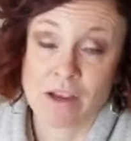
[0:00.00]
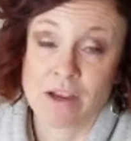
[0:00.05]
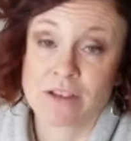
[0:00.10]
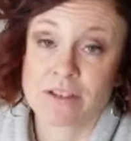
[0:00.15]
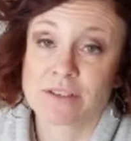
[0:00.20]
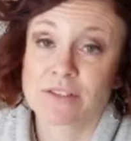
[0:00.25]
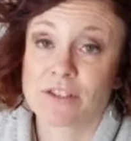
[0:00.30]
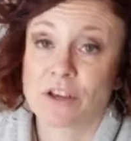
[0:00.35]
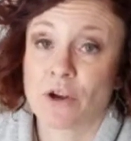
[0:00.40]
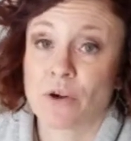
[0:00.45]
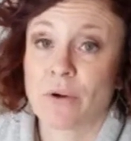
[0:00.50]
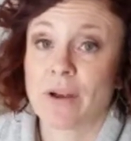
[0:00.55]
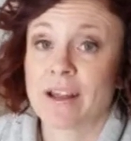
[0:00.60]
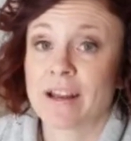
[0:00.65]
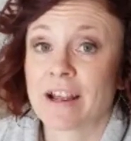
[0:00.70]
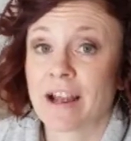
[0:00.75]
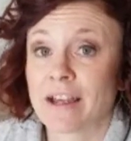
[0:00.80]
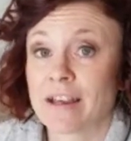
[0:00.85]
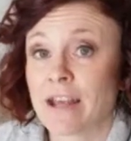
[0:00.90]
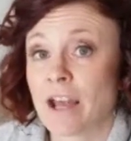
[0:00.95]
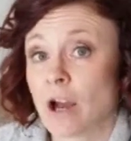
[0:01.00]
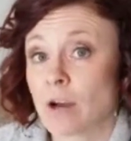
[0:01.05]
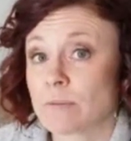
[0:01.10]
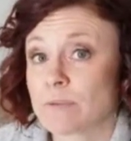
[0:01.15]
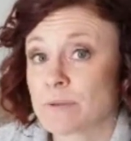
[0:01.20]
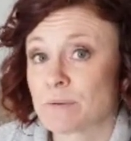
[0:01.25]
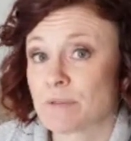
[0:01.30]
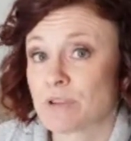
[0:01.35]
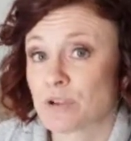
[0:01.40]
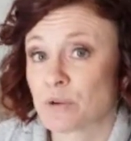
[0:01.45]
So it kind of
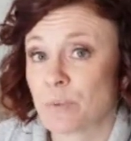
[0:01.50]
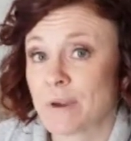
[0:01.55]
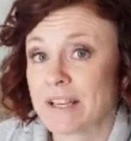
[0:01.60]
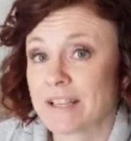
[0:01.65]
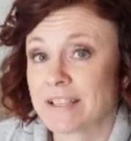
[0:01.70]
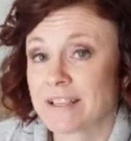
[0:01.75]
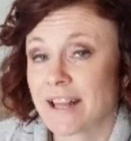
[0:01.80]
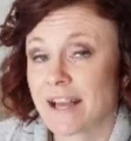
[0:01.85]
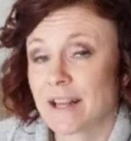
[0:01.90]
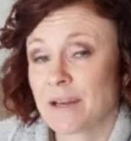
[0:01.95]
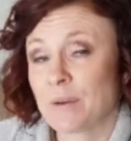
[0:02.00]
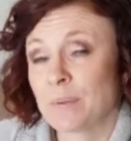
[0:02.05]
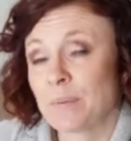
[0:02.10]
helps with your waistline,